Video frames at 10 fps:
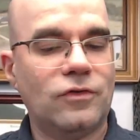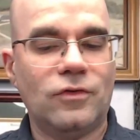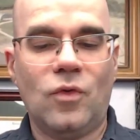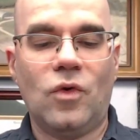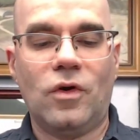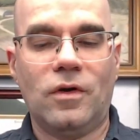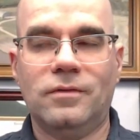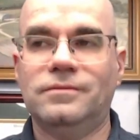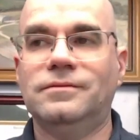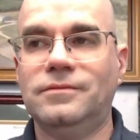or
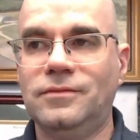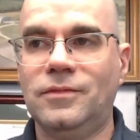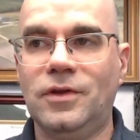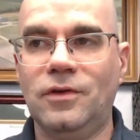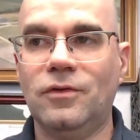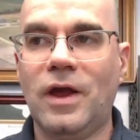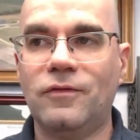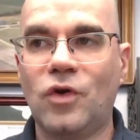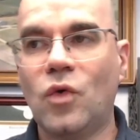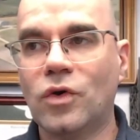you either
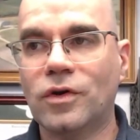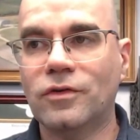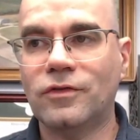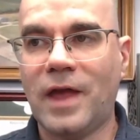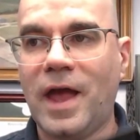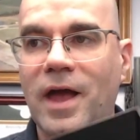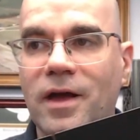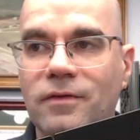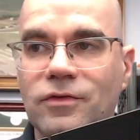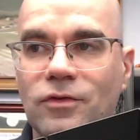have quarters,
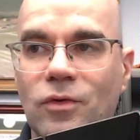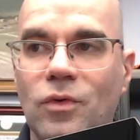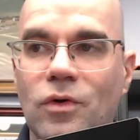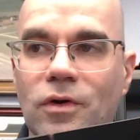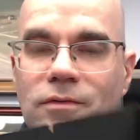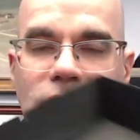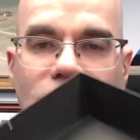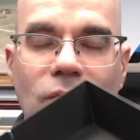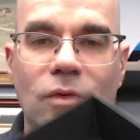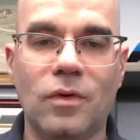halves, or
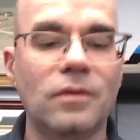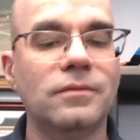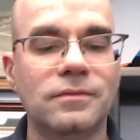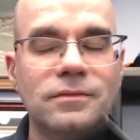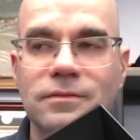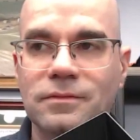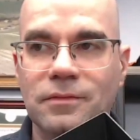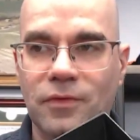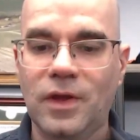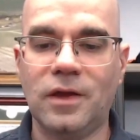the whole
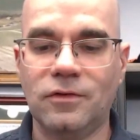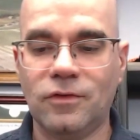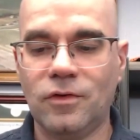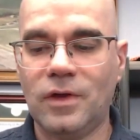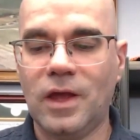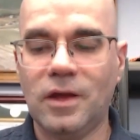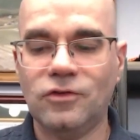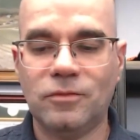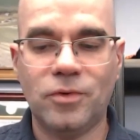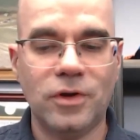thing. So you can
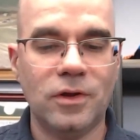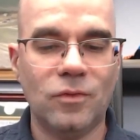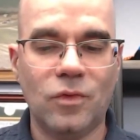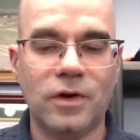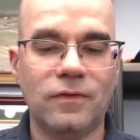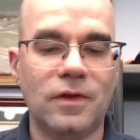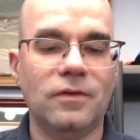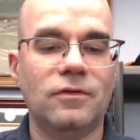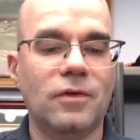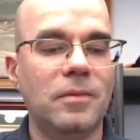just put in one of
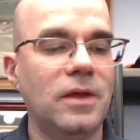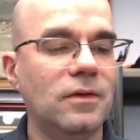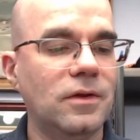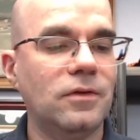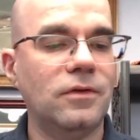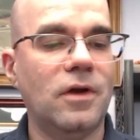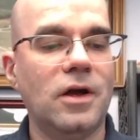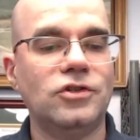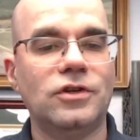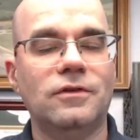these. So I made the little
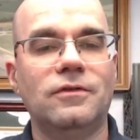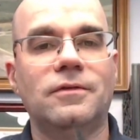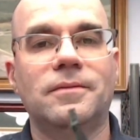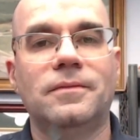notches